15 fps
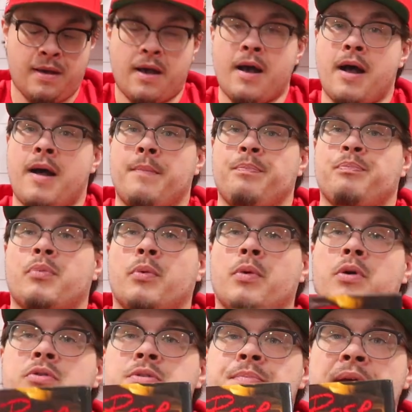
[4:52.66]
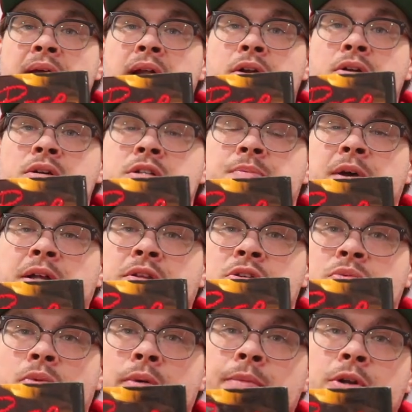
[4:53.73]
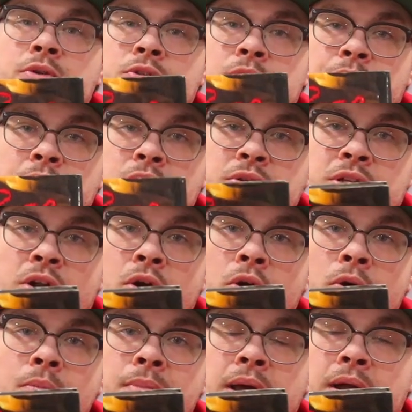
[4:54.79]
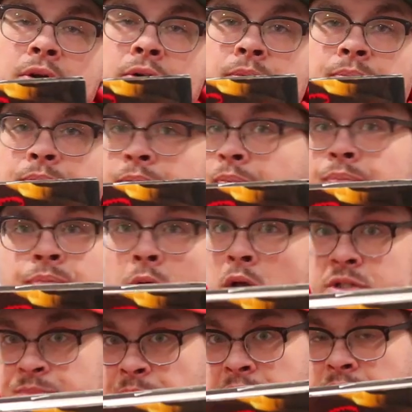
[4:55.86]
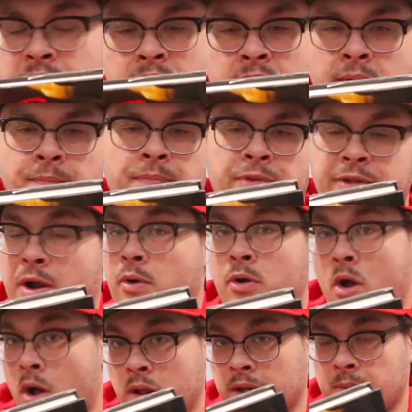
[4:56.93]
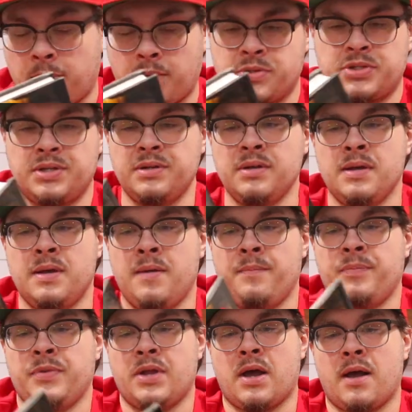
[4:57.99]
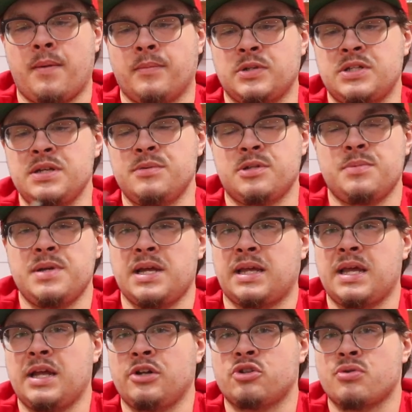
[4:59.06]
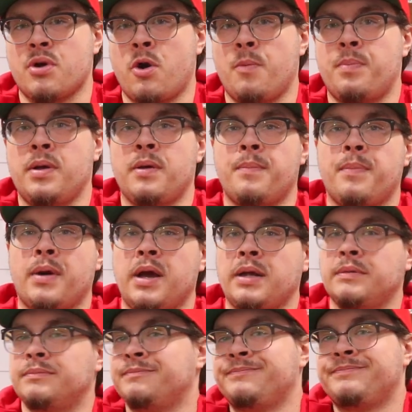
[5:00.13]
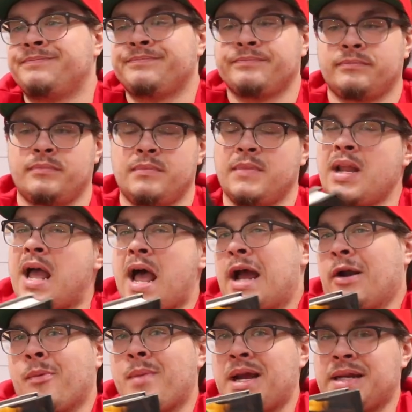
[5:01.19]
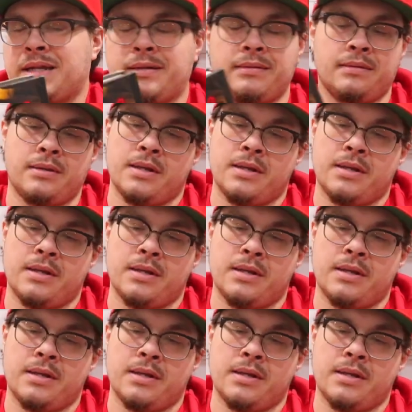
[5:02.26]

Um, but Rose Madder is about this woman who's abused at home by her husband, an alcoholic person, um, which seems to be a King trope, but I don't mind it.